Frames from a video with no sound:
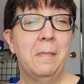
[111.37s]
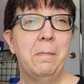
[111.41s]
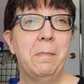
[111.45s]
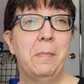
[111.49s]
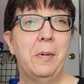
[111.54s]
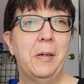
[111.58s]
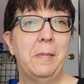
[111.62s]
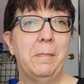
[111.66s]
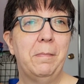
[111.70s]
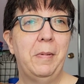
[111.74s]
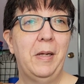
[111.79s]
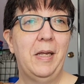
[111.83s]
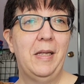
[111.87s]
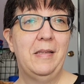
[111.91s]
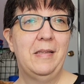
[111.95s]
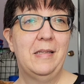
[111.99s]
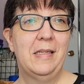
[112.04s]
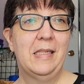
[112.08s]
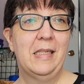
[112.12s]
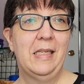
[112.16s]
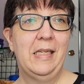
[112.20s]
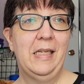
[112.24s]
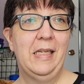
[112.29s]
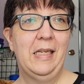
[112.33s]
But
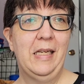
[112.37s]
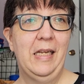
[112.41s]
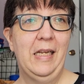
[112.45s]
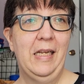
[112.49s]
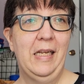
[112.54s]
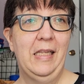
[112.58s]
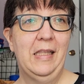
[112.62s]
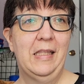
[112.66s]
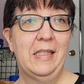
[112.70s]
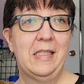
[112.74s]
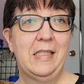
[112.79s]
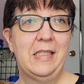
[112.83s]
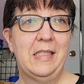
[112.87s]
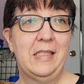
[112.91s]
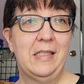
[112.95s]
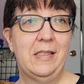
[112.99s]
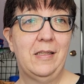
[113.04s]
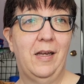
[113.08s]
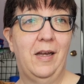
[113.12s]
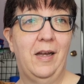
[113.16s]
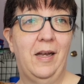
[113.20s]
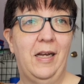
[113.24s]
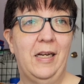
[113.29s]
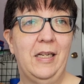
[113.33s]
basically it's
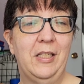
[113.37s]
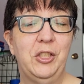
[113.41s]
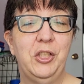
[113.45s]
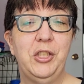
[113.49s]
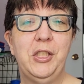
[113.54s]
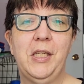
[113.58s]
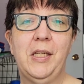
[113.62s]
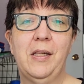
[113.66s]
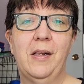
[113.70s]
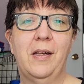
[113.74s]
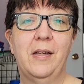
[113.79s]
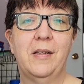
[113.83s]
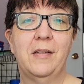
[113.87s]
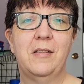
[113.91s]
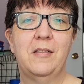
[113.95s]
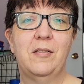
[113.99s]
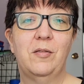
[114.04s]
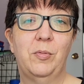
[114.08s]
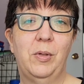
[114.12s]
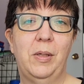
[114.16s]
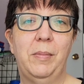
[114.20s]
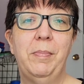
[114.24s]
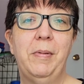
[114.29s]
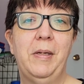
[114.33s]
Sheila
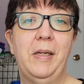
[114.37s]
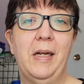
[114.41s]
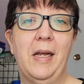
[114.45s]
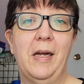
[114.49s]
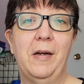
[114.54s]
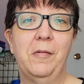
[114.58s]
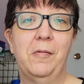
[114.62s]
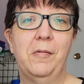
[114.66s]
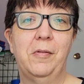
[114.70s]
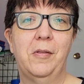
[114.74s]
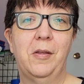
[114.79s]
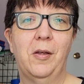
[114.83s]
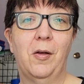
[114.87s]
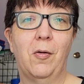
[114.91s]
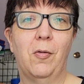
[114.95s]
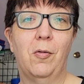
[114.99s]
sweeping out the